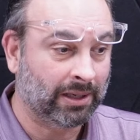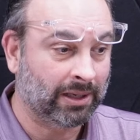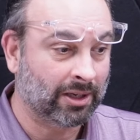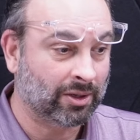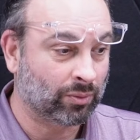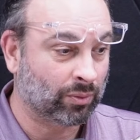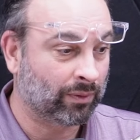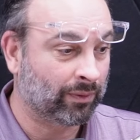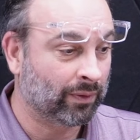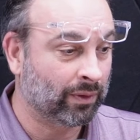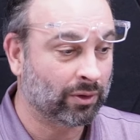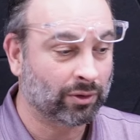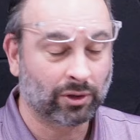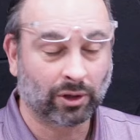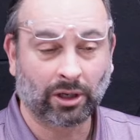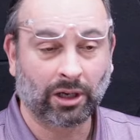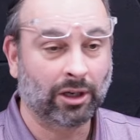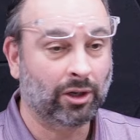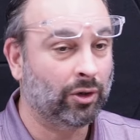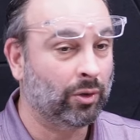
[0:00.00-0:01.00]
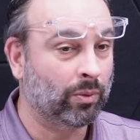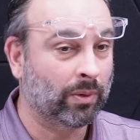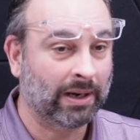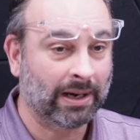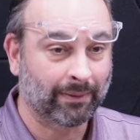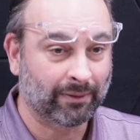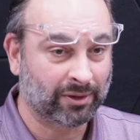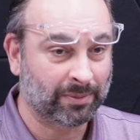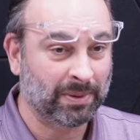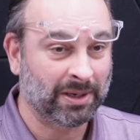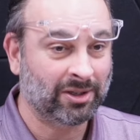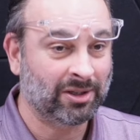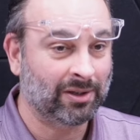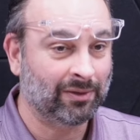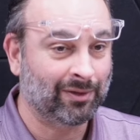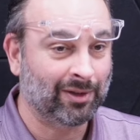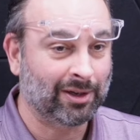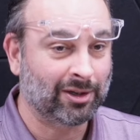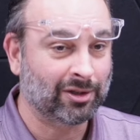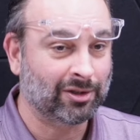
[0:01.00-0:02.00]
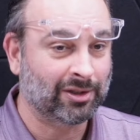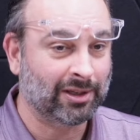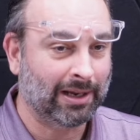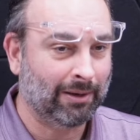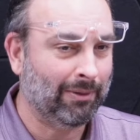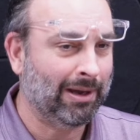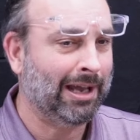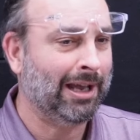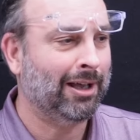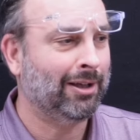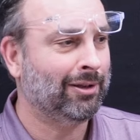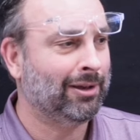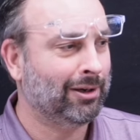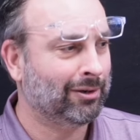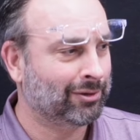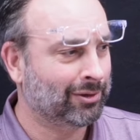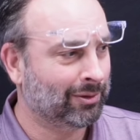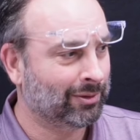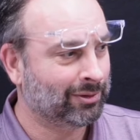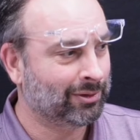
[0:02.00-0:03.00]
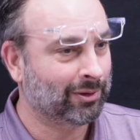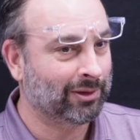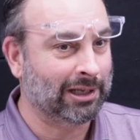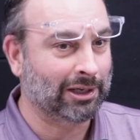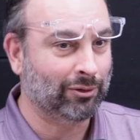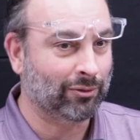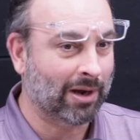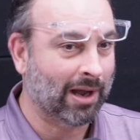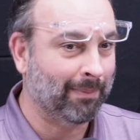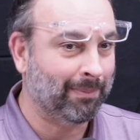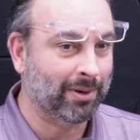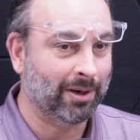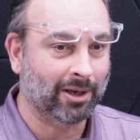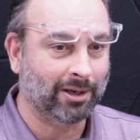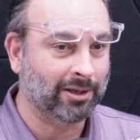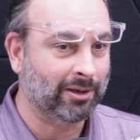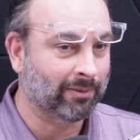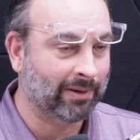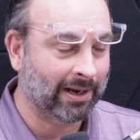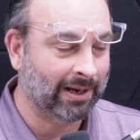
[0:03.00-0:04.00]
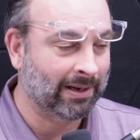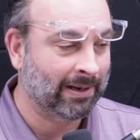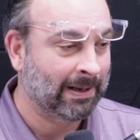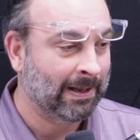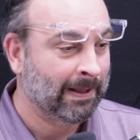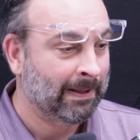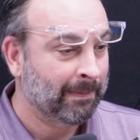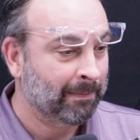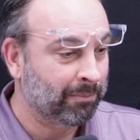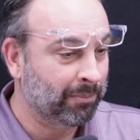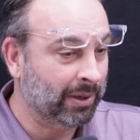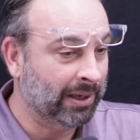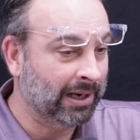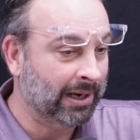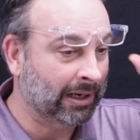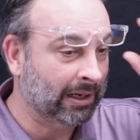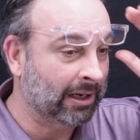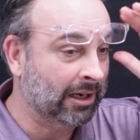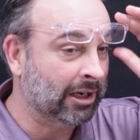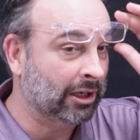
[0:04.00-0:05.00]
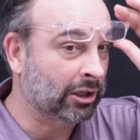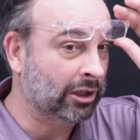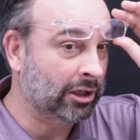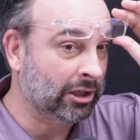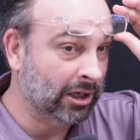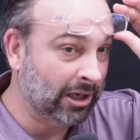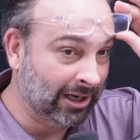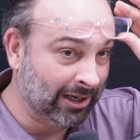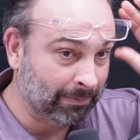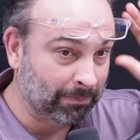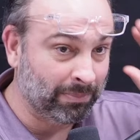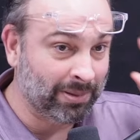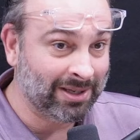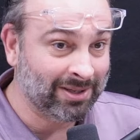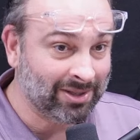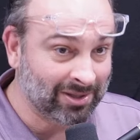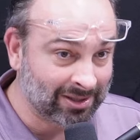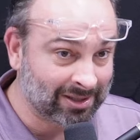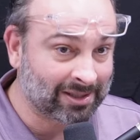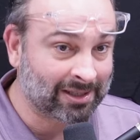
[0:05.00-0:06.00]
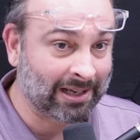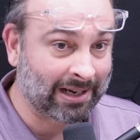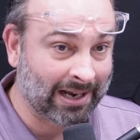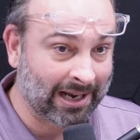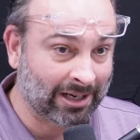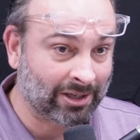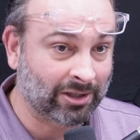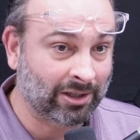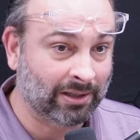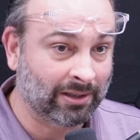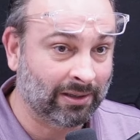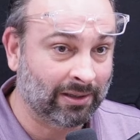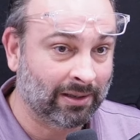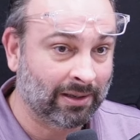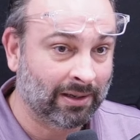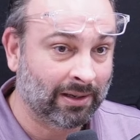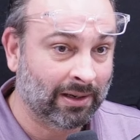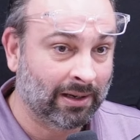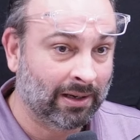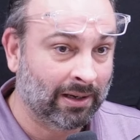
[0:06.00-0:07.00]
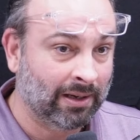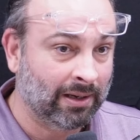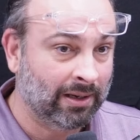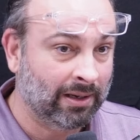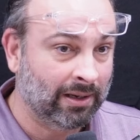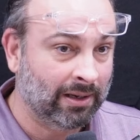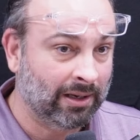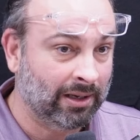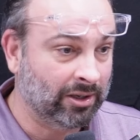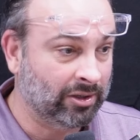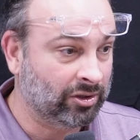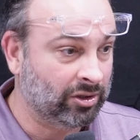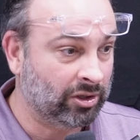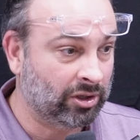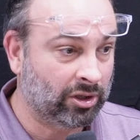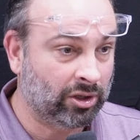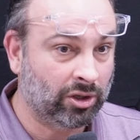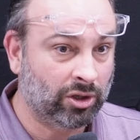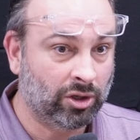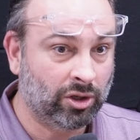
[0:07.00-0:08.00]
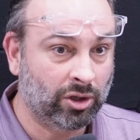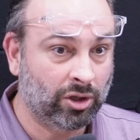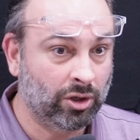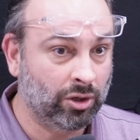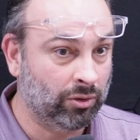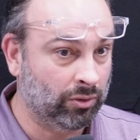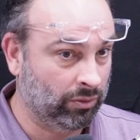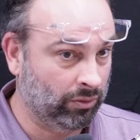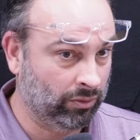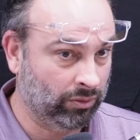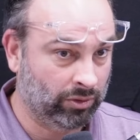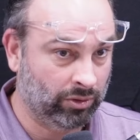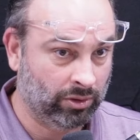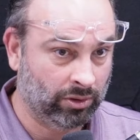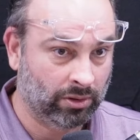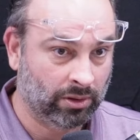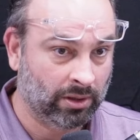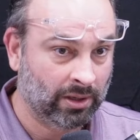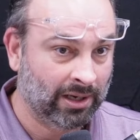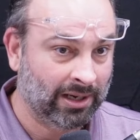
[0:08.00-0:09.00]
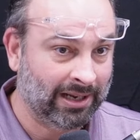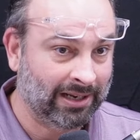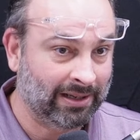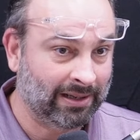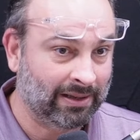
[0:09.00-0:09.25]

because referrals are going to do whatever, especially if they just say, well, you know, so and so, and they drop it on you, right? right? But a, a, a business connection exactly is huge, yeah. and